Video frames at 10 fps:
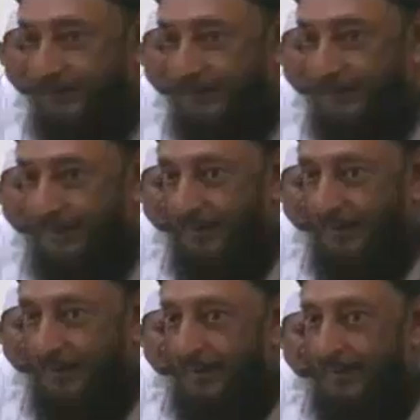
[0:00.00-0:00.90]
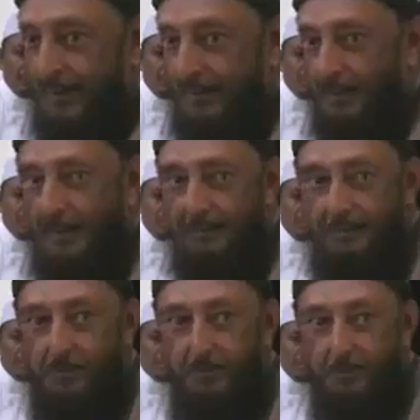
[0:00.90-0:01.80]
ever, and
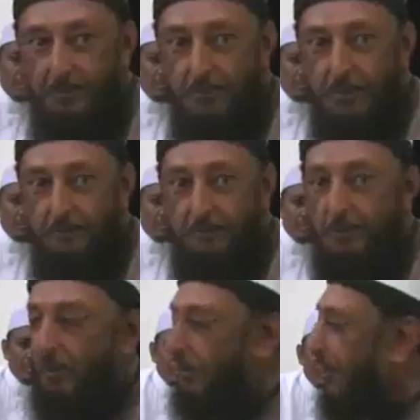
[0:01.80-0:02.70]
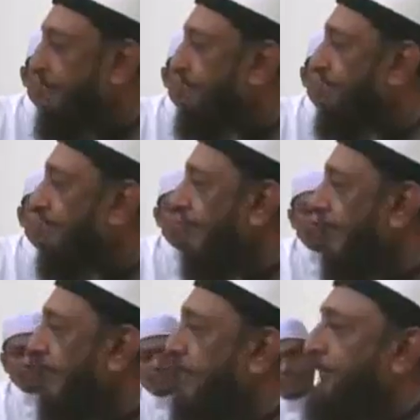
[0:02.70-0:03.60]
keep on growing poorer.
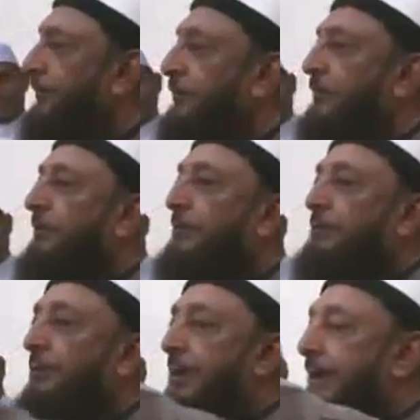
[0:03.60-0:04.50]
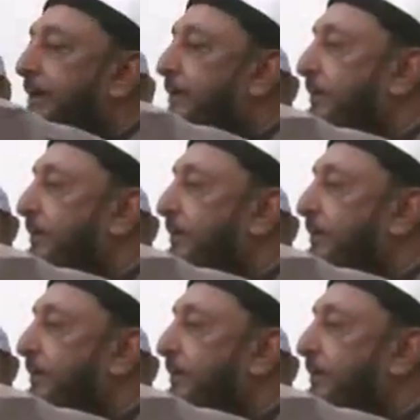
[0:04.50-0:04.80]
So you reach where